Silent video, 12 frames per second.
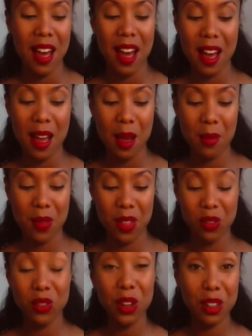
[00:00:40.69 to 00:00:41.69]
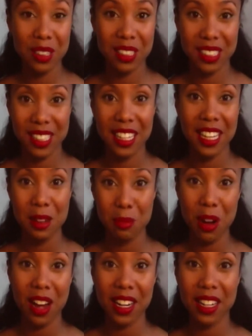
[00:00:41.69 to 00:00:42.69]
The first
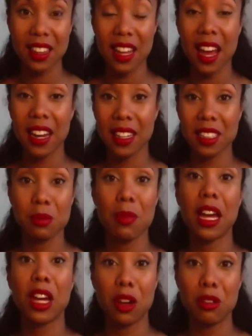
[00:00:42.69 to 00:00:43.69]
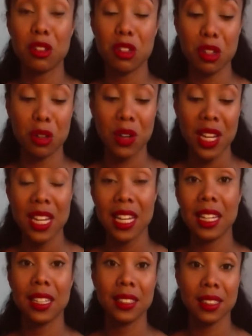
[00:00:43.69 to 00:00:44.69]
product that is my go-to
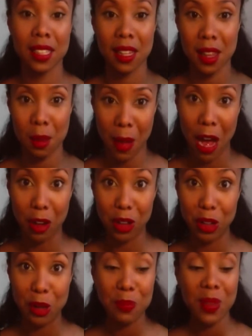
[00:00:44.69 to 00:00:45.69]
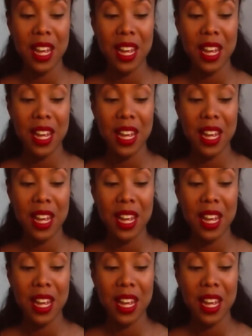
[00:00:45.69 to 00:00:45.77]
is the powder.